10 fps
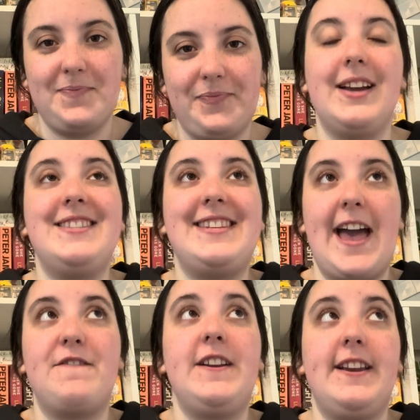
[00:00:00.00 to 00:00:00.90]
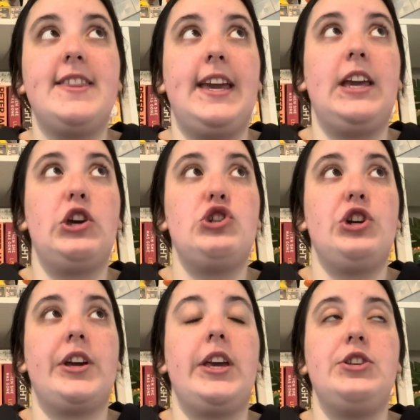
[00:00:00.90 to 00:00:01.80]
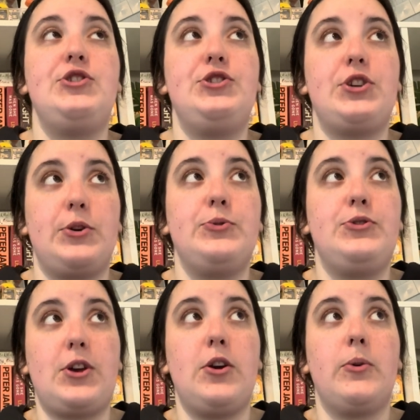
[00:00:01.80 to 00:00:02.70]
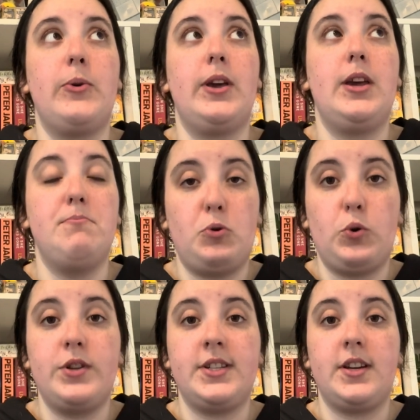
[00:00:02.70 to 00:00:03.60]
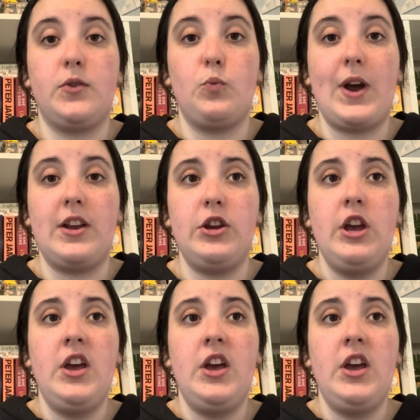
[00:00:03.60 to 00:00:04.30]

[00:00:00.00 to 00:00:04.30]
I definitely think sugar is so important when